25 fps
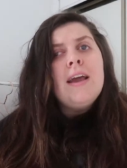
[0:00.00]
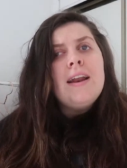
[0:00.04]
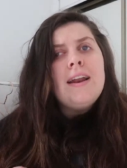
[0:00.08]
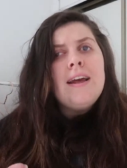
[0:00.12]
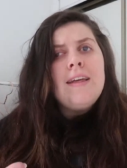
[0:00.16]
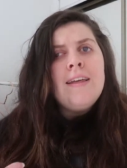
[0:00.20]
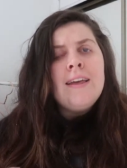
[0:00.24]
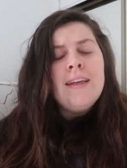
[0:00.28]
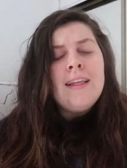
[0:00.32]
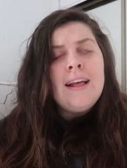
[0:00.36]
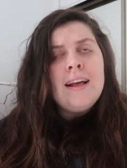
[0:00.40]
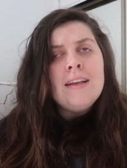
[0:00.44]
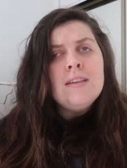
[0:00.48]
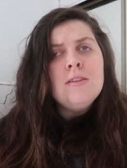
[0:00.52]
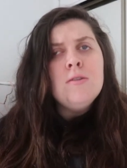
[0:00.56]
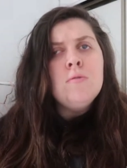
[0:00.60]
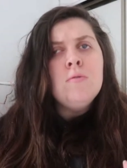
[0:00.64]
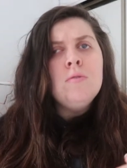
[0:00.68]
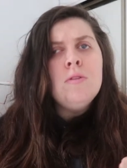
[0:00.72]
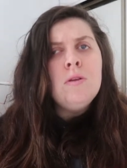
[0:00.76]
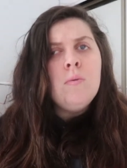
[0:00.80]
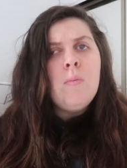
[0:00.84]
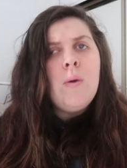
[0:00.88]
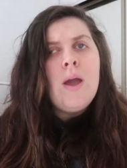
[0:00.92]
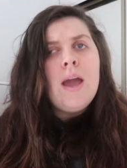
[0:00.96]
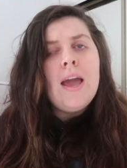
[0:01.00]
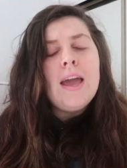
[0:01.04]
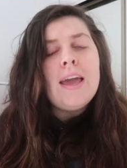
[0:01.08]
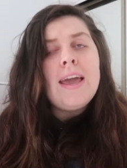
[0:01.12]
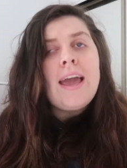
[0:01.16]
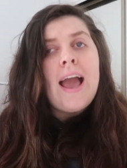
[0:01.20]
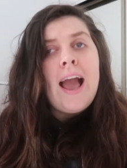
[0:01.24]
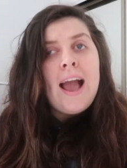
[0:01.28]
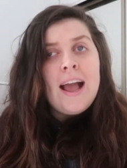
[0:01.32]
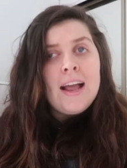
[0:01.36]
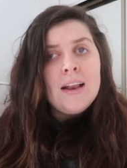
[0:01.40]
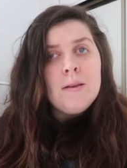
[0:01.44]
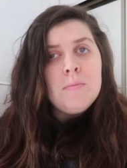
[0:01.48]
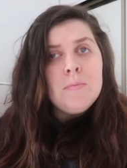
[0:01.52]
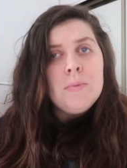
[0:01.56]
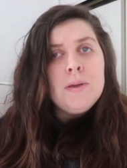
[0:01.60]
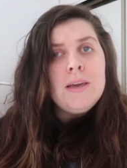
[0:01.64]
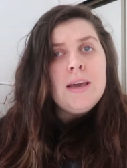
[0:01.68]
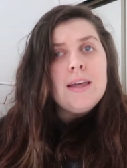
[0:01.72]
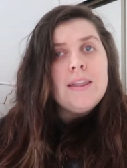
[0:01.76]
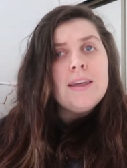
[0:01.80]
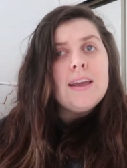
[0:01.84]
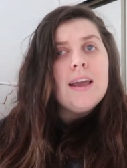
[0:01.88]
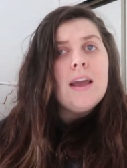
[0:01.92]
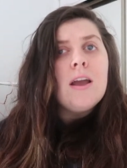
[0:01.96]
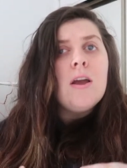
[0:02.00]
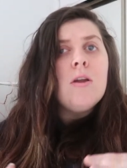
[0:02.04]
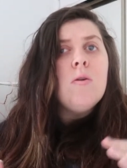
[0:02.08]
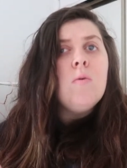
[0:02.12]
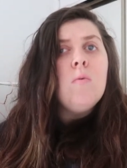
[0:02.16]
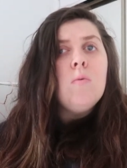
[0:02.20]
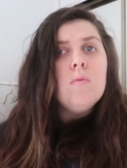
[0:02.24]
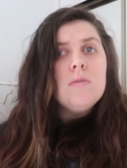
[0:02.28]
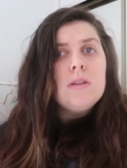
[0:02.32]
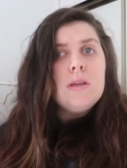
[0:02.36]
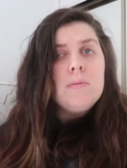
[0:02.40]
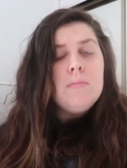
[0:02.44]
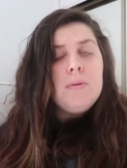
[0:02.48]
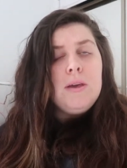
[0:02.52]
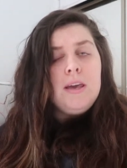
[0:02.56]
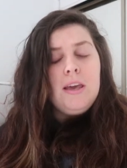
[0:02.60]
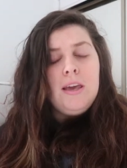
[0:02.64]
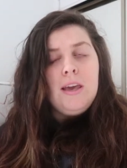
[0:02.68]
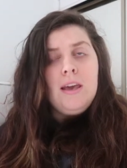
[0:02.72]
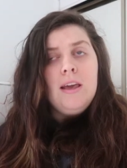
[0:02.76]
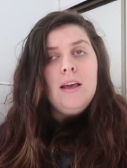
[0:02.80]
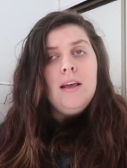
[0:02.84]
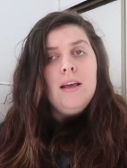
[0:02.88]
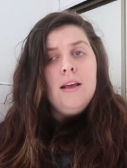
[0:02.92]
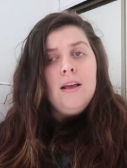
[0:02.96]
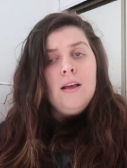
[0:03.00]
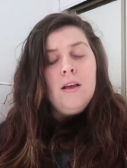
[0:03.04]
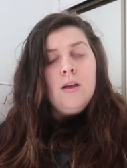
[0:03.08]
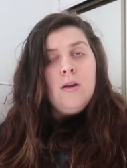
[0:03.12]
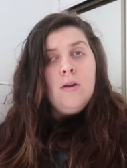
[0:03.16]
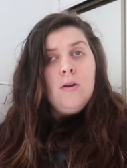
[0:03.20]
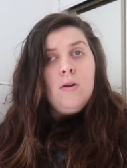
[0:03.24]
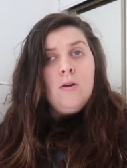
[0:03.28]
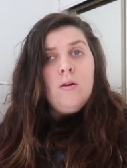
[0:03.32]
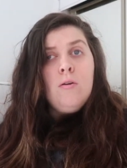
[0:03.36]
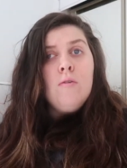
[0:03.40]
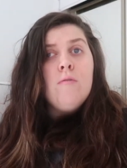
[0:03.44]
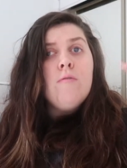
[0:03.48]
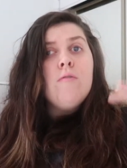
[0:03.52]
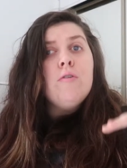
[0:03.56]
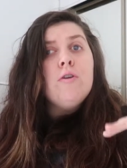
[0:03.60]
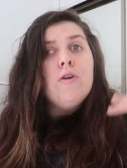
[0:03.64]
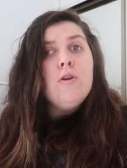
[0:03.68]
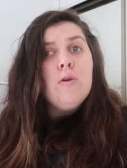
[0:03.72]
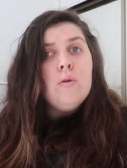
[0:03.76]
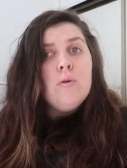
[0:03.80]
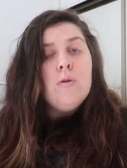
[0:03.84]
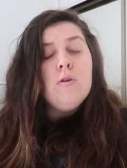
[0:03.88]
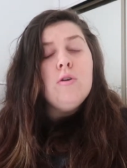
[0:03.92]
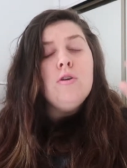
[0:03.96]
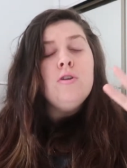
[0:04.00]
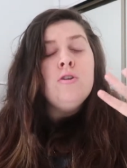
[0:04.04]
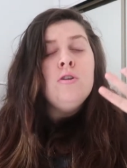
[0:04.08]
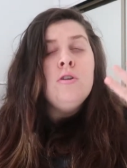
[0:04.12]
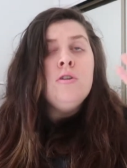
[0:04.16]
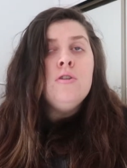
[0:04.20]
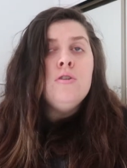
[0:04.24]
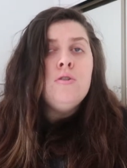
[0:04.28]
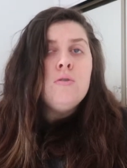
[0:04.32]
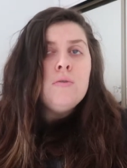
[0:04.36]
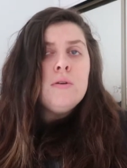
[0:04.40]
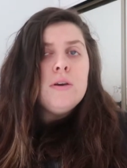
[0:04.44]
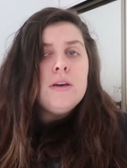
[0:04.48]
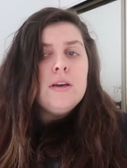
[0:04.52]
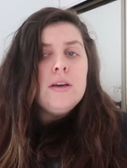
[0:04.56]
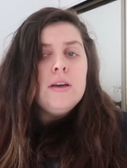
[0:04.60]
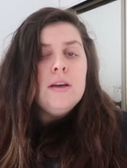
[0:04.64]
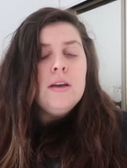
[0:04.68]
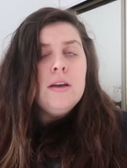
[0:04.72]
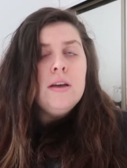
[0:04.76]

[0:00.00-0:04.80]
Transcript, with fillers: And I think that's the only way it can be. I think it can only be for you. You shouldn't do it.